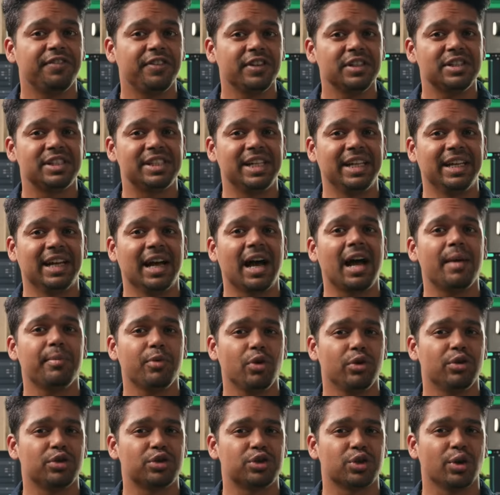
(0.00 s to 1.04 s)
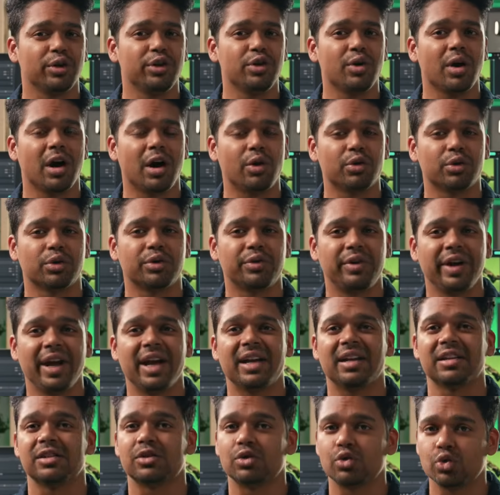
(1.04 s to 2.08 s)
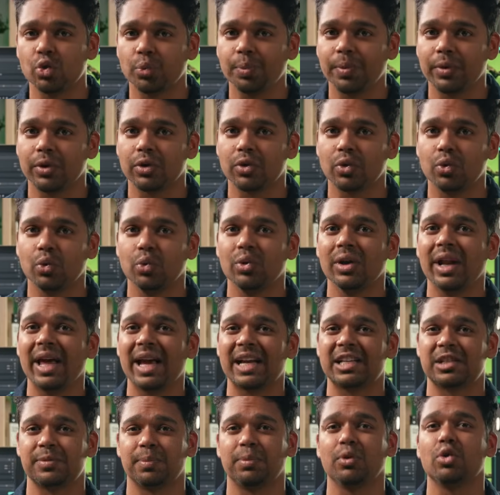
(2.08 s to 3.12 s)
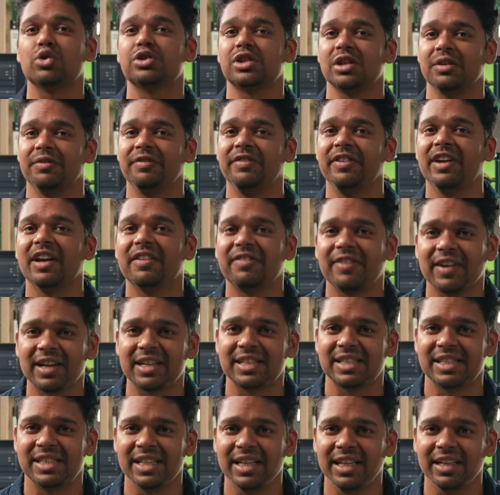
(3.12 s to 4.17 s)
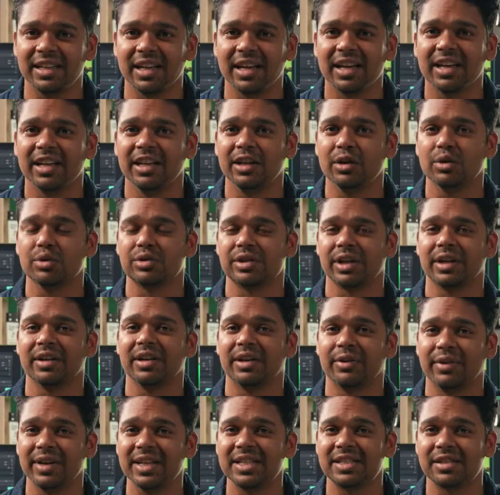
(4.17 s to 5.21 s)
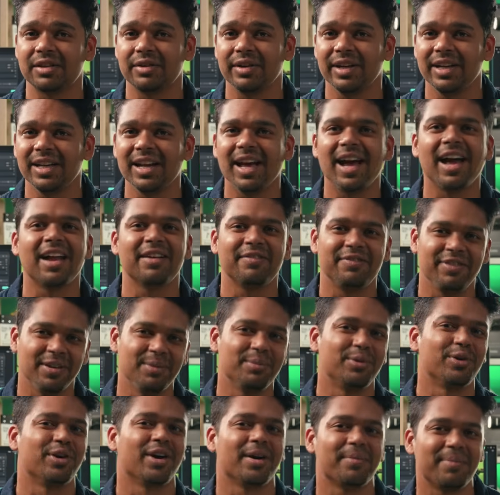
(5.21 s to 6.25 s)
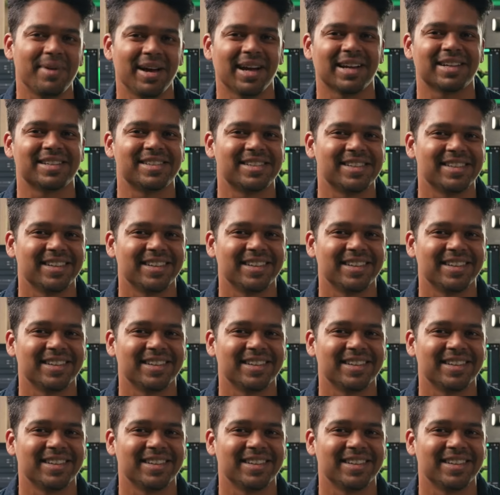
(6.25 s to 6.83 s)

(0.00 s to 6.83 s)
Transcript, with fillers: first scene, I'm going to show you how to create a super cool explosion VFX scene using green screen and Filmora packs.